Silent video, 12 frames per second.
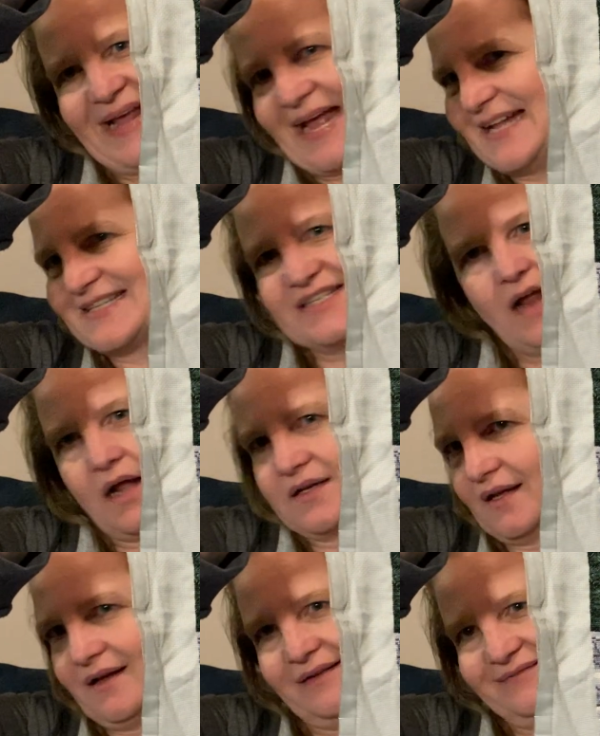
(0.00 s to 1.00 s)
It's not
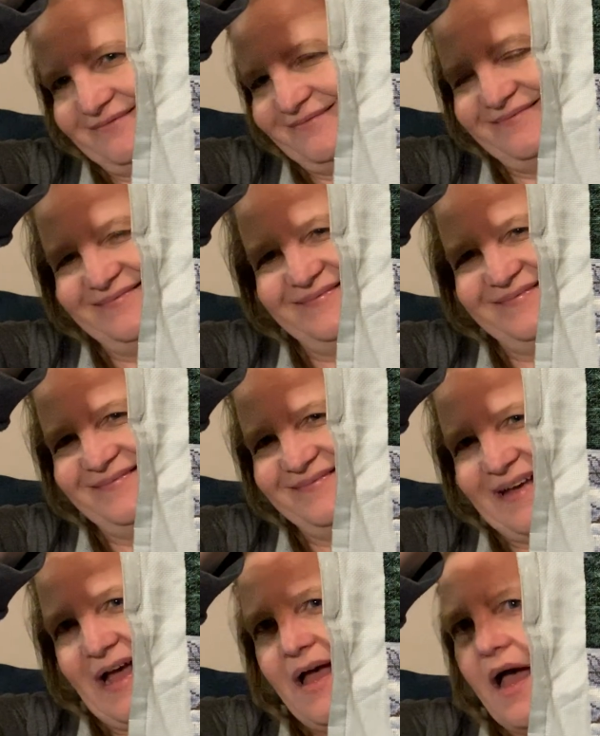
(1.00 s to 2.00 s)
done.
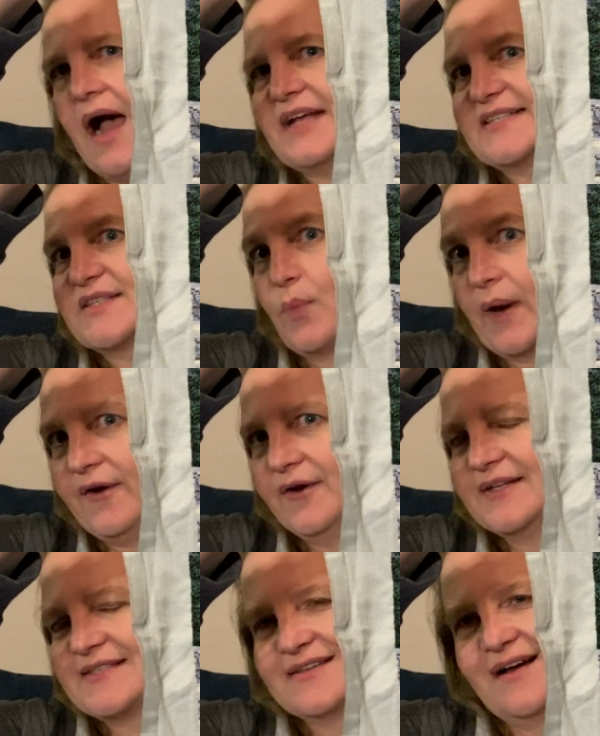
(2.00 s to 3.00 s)
I swear
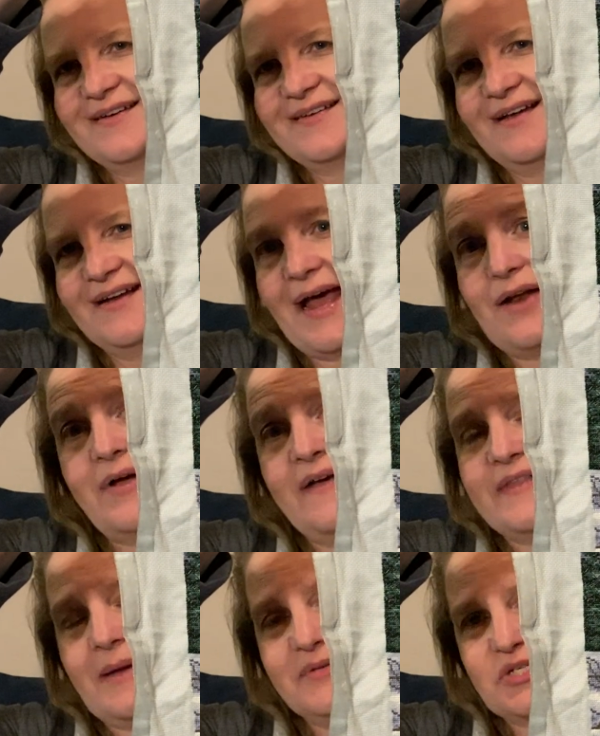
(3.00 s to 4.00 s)
it's not done. I don't have
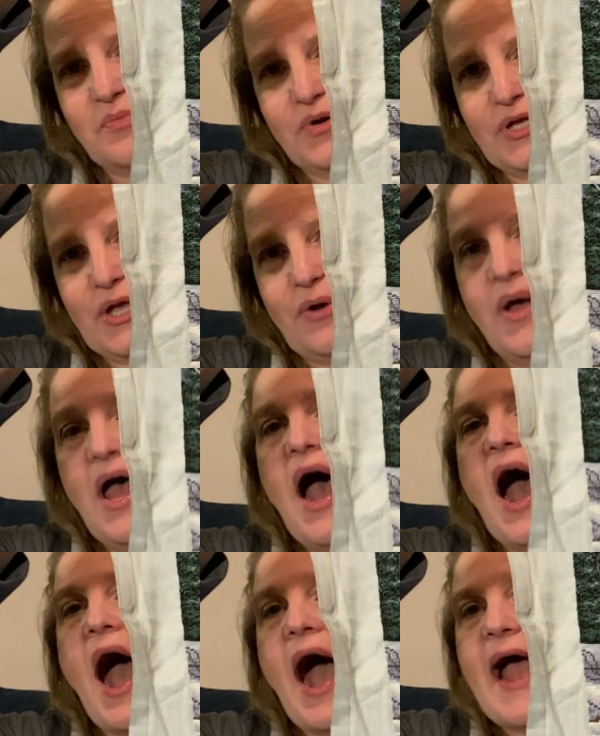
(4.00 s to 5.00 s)
that much more to go.
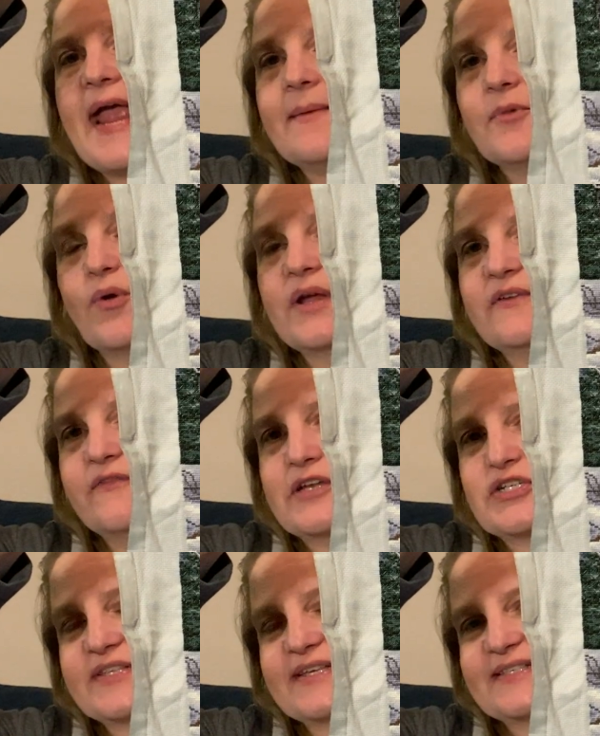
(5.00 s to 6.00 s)
I am going to
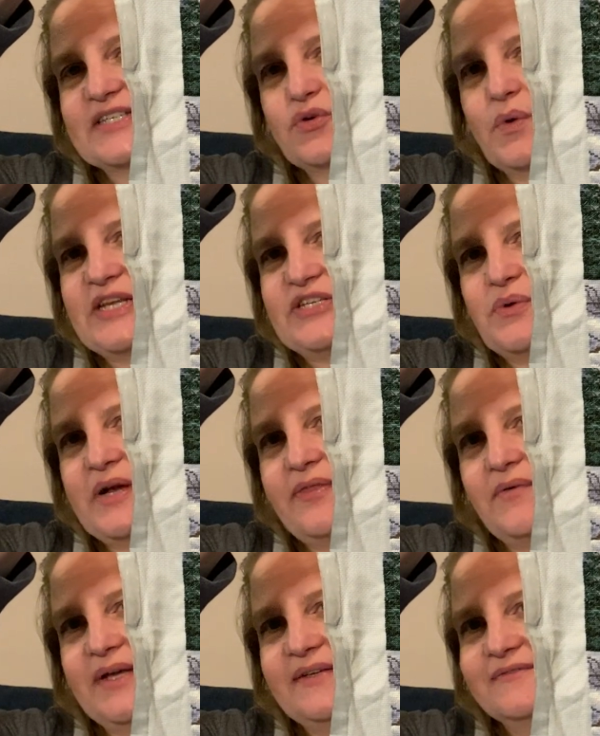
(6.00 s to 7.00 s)
finish this in
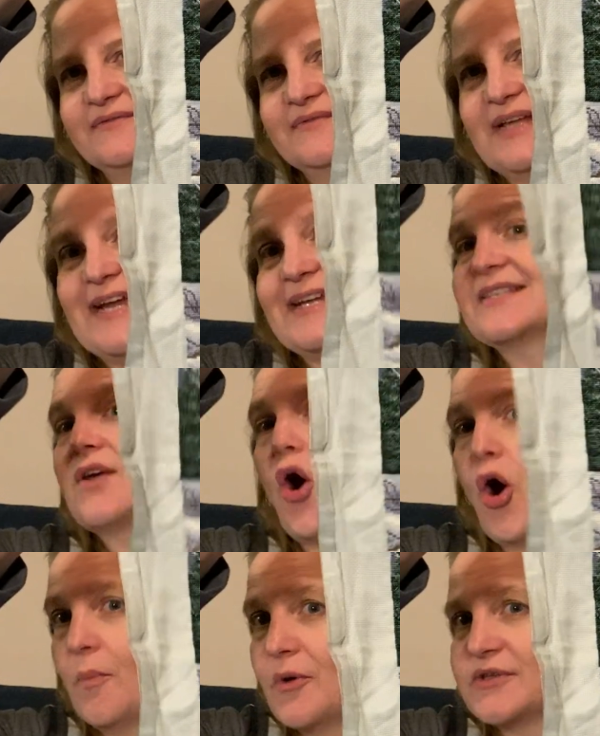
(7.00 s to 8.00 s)
2023. It is
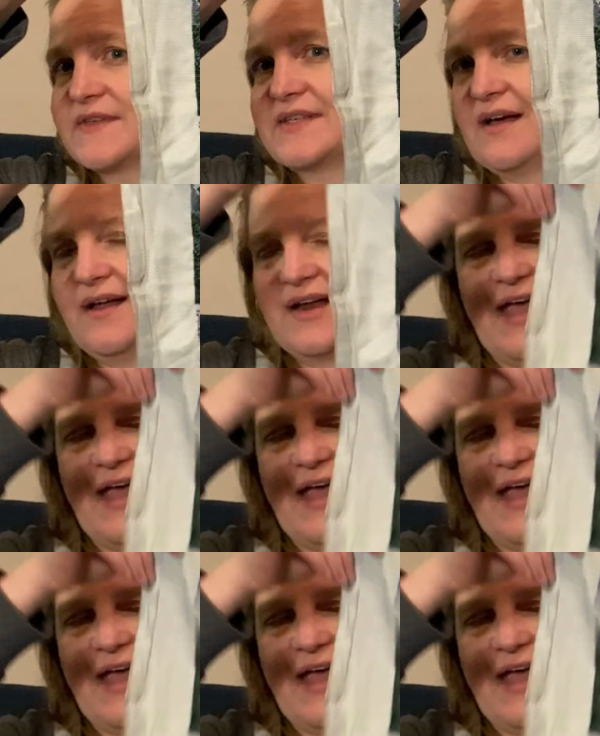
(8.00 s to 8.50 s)
almost done.